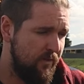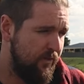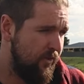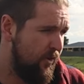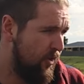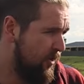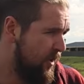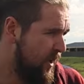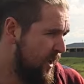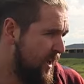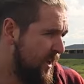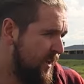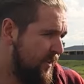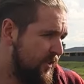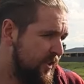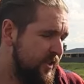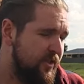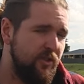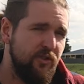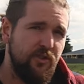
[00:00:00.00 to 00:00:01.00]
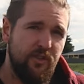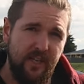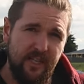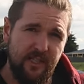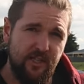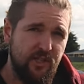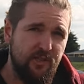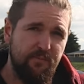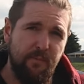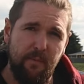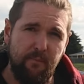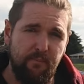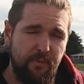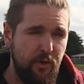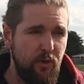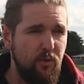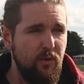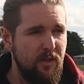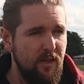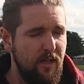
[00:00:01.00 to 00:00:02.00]
So it's just been
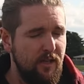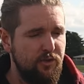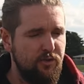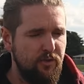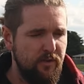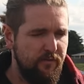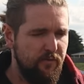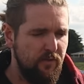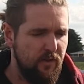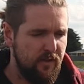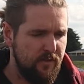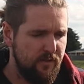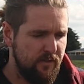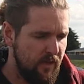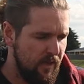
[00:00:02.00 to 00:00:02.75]
pure luxury for us.